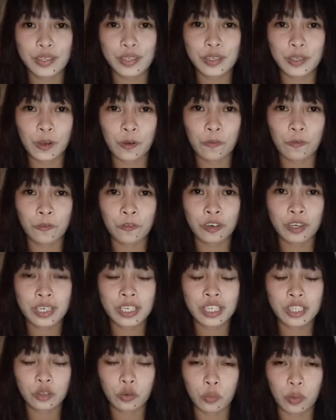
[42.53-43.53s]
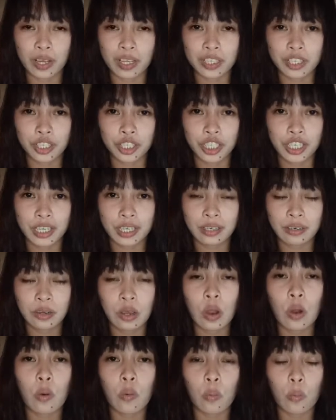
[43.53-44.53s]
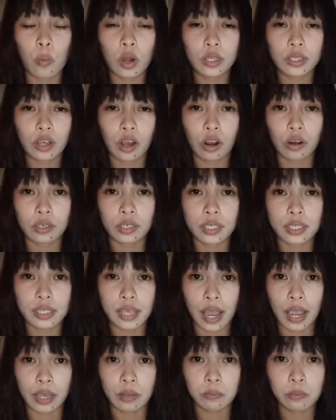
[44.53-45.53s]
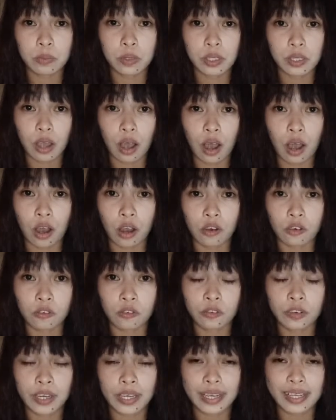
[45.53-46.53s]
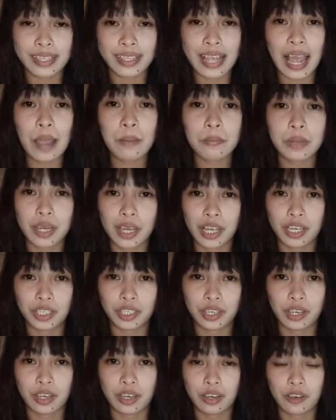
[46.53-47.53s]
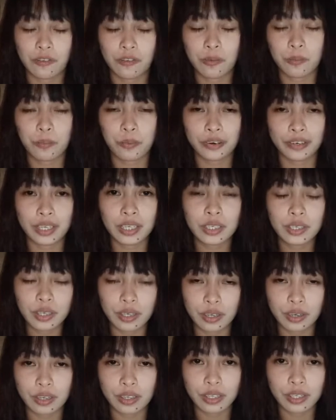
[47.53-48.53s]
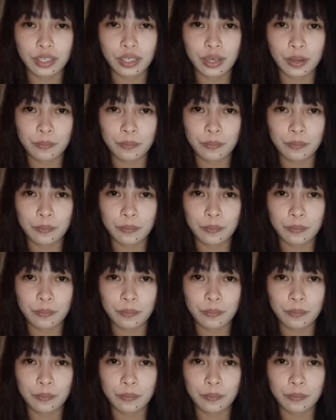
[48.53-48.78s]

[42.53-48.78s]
So first question, what are the types of the examination of imported goods?